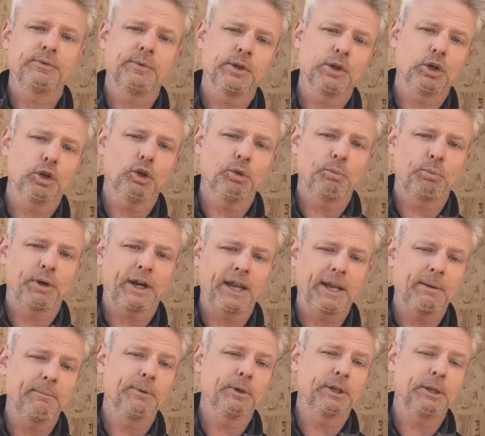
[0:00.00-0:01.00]
to
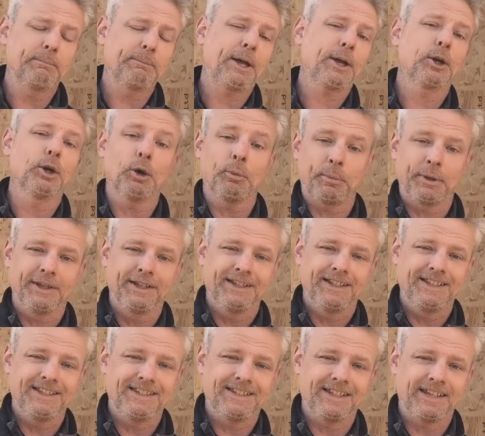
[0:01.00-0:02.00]
incorporate and build it back up
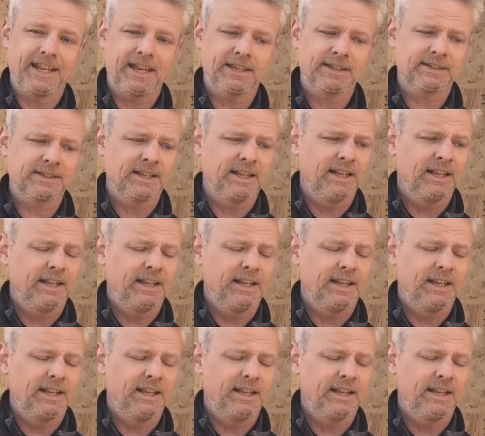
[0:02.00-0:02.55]
to this.